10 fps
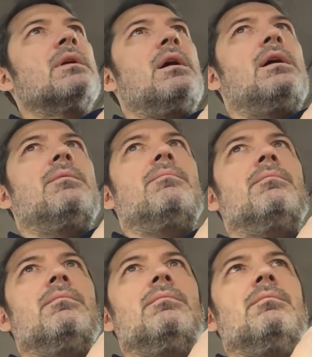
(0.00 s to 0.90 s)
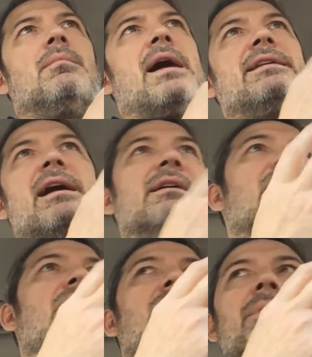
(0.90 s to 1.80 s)
uh, might not
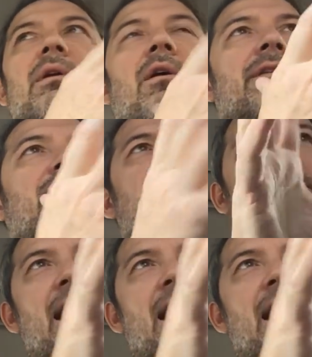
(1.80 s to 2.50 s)
come, and all this stuff,